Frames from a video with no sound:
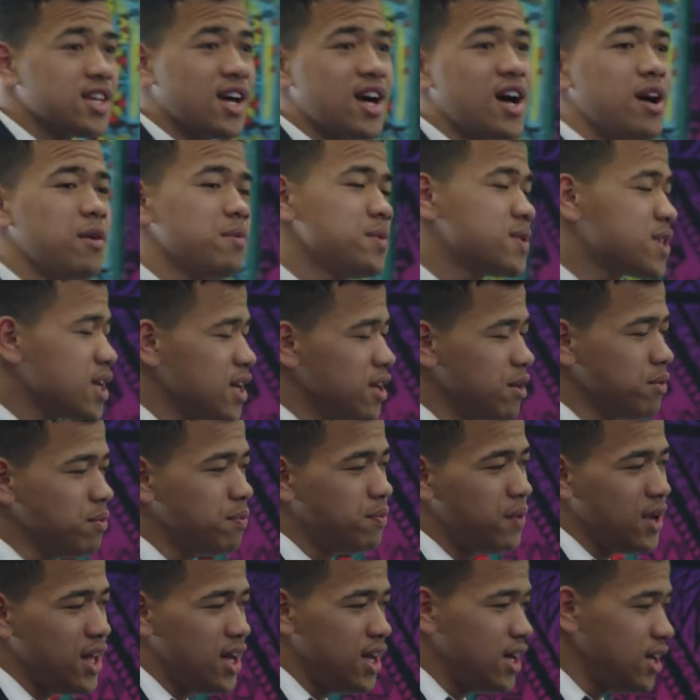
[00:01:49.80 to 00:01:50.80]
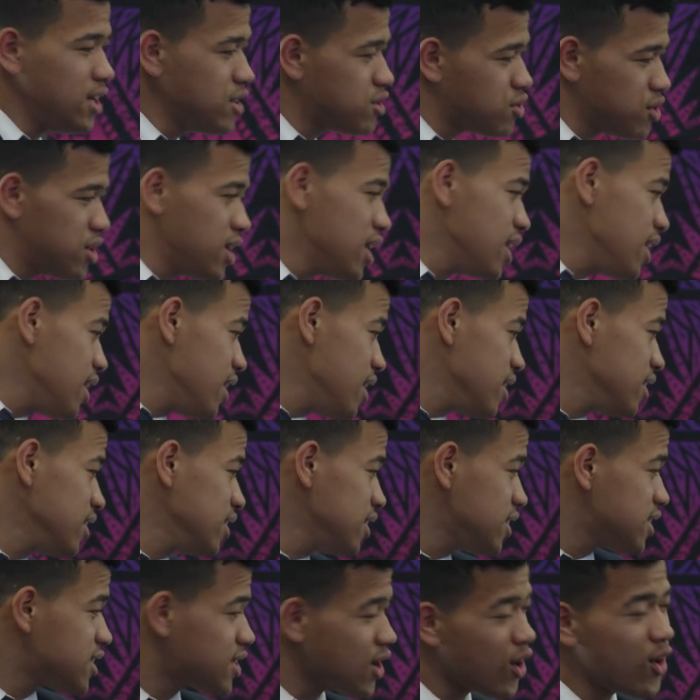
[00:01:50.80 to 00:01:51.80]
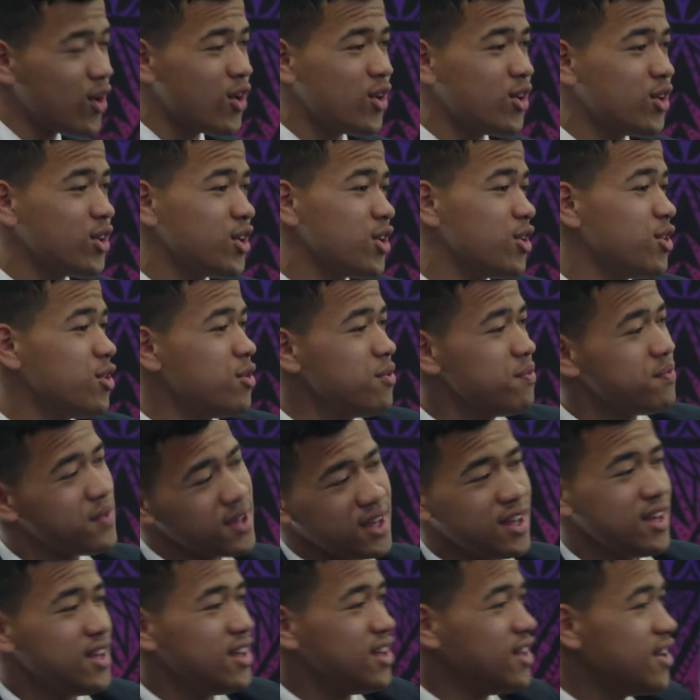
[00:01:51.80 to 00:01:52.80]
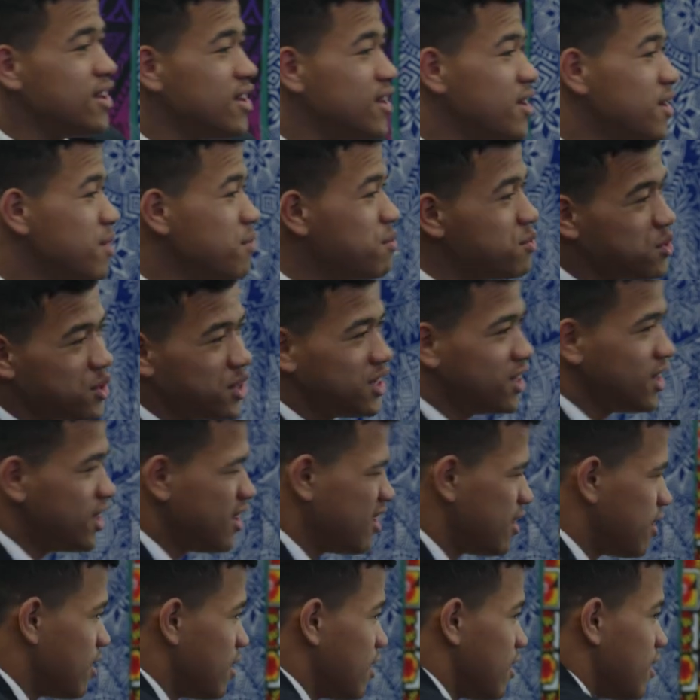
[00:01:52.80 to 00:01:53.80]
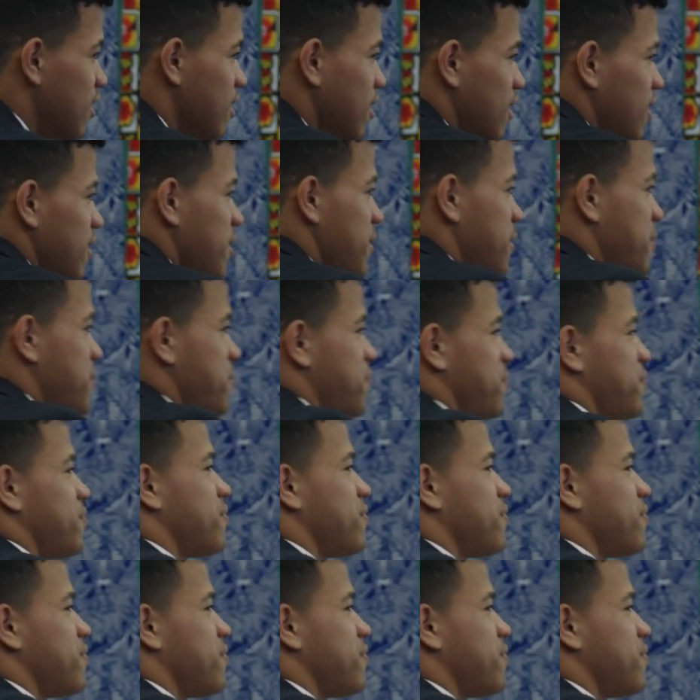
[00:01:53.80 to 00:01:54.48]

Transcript: from year 9 to year 13. Like, just amazing, you know,